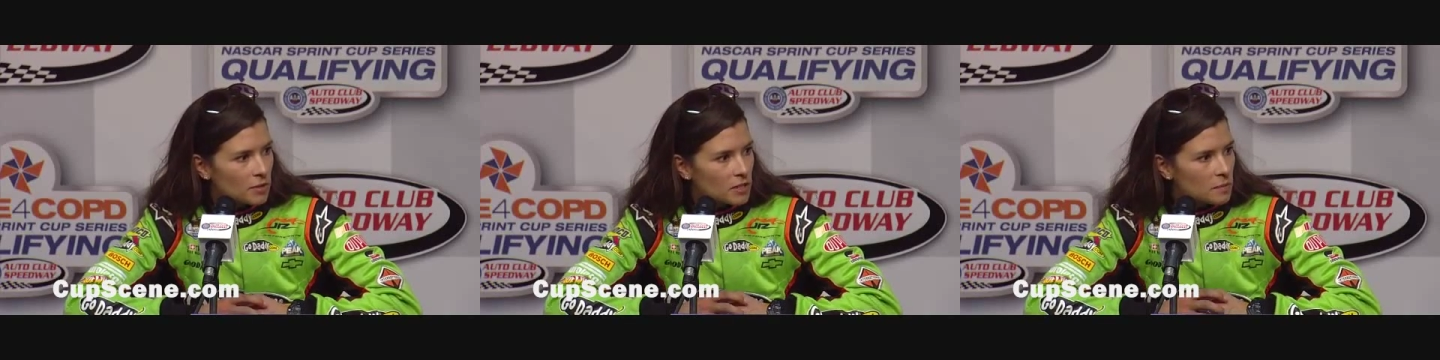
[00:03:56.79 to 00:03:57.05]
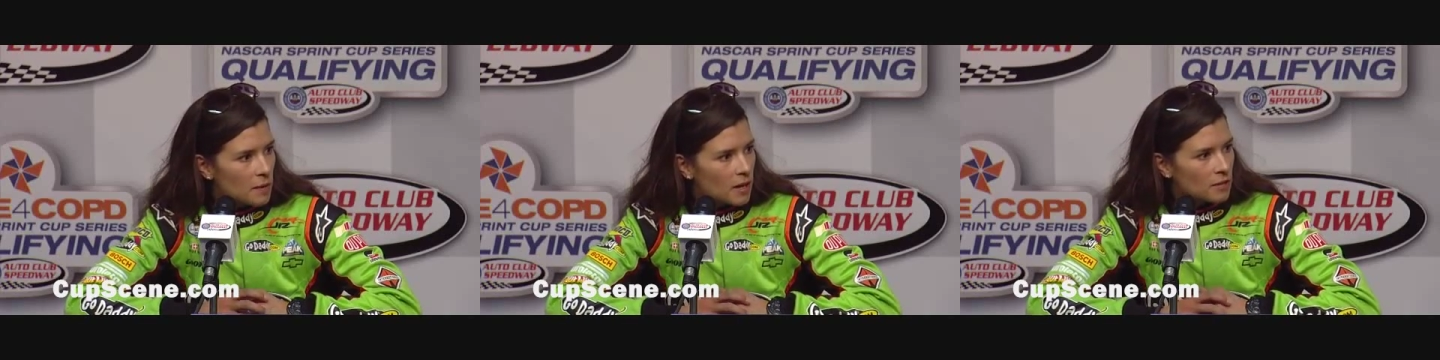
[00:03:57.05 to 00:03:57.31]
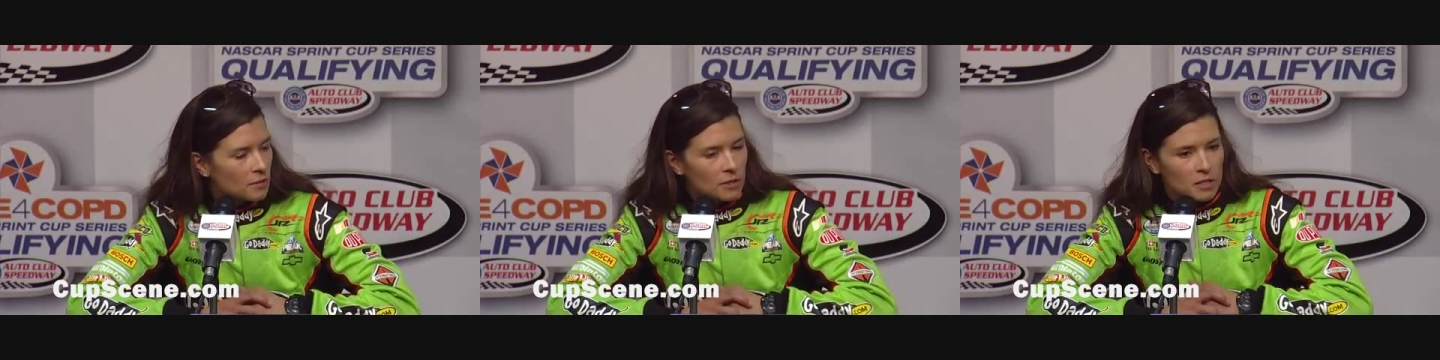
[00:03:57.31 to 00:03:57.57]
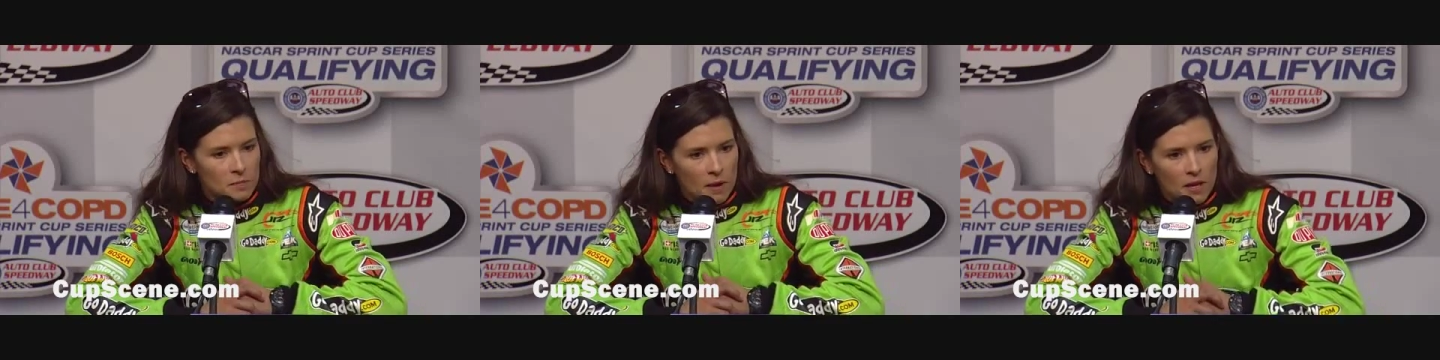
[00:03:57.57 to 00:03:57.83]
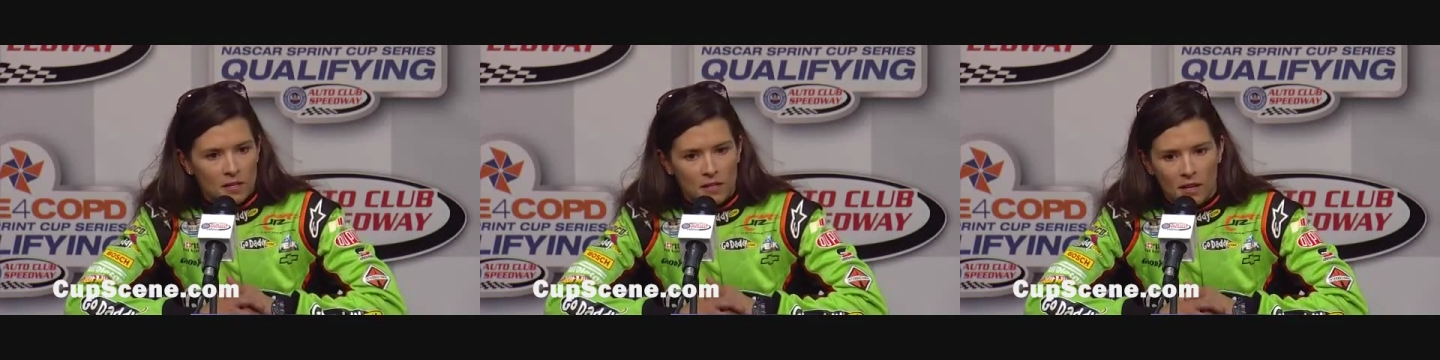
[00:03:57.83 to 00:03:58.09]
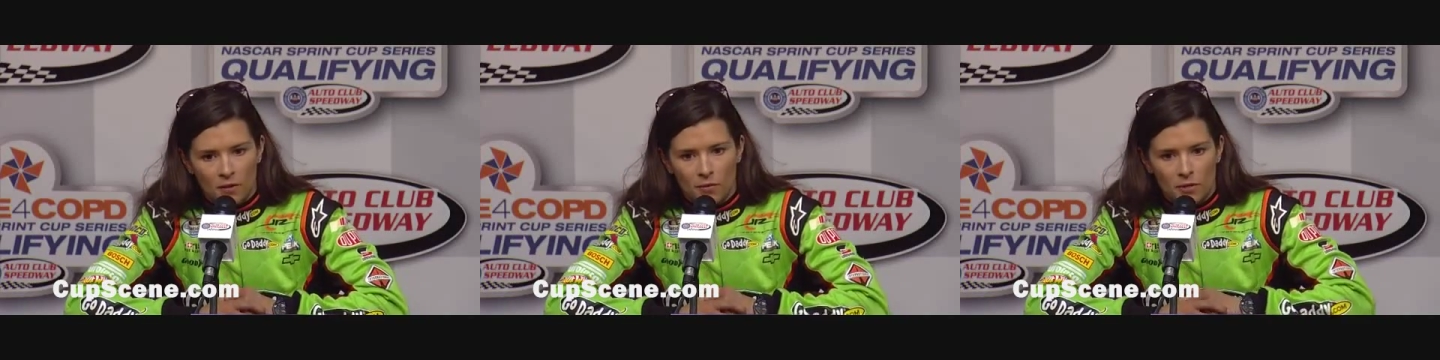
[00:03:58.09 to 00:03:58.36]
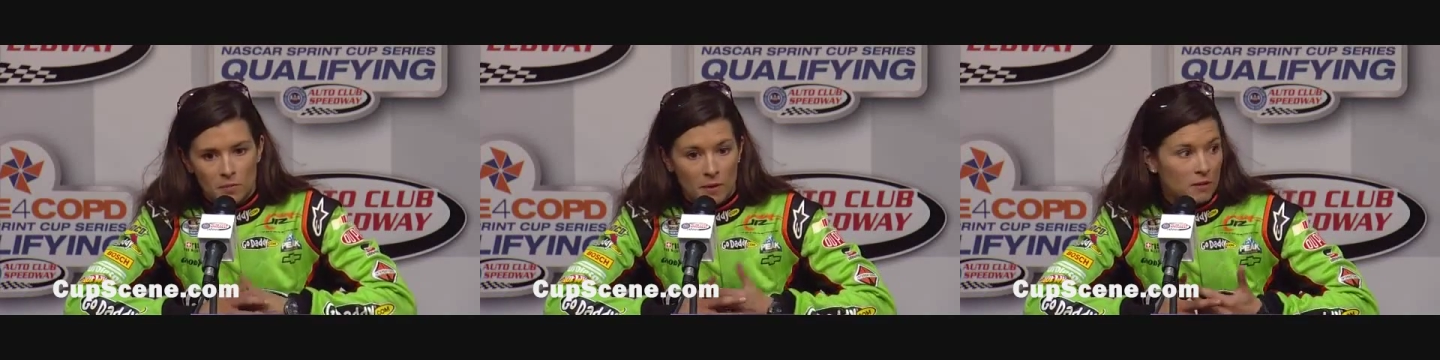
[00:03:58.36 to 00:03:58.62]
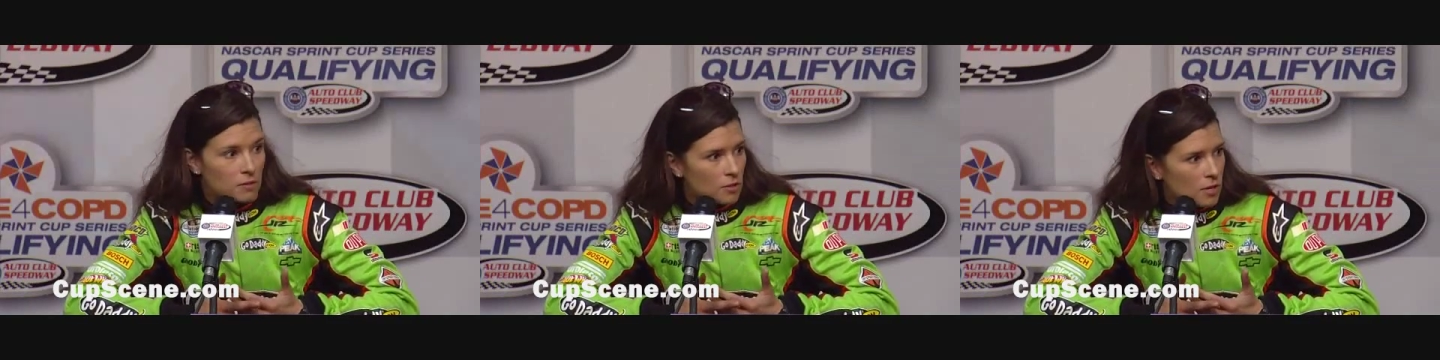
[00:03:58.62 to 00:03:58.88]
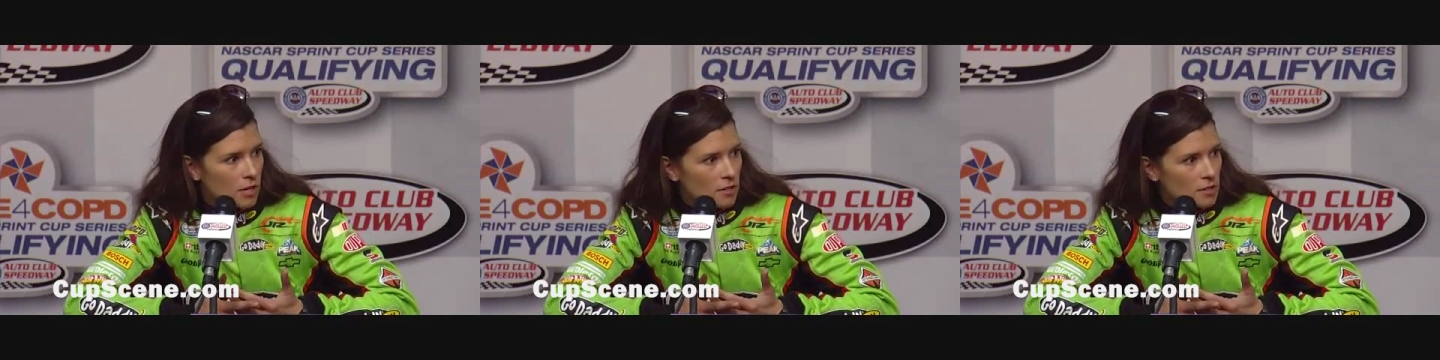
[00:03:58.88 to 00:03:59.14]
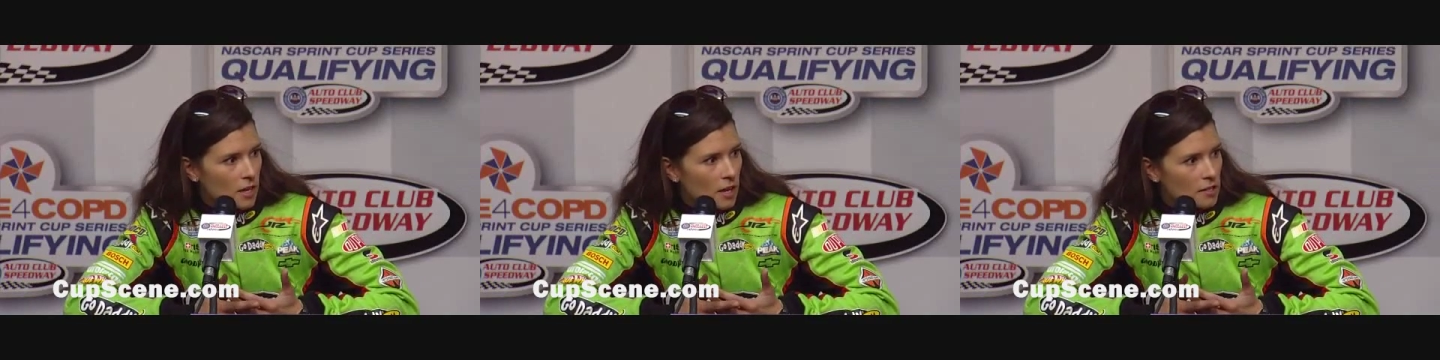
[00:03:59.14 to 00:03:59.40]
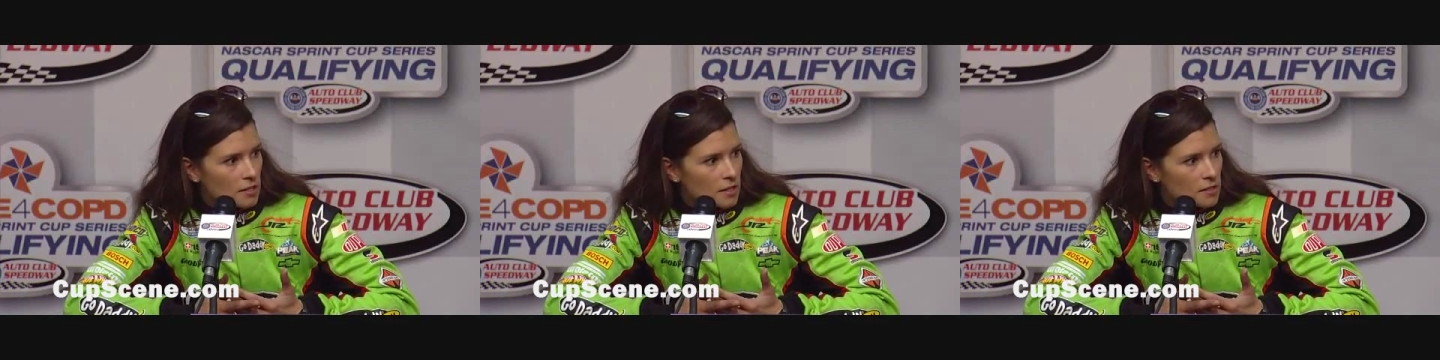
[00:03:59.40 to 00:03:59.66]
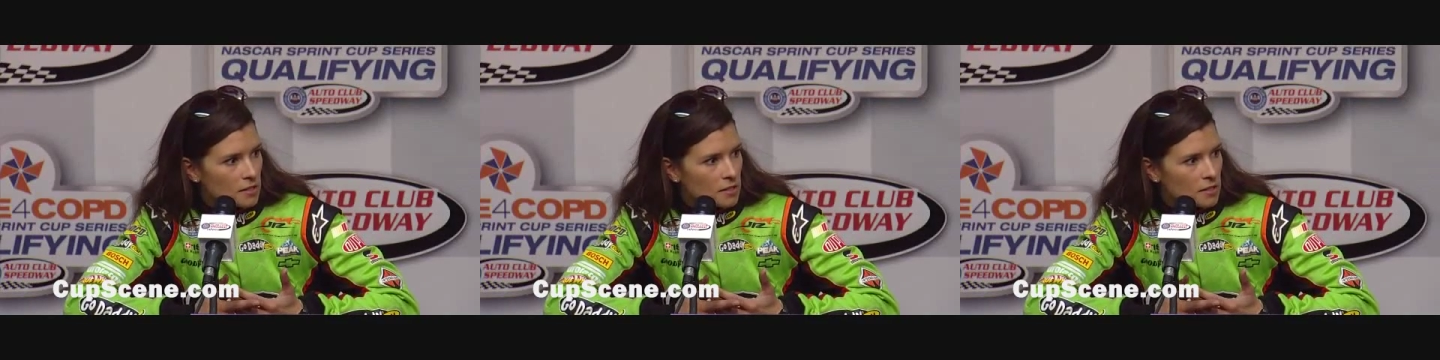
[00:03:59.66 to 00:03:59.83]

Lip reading: it's been 2 years, I guess, then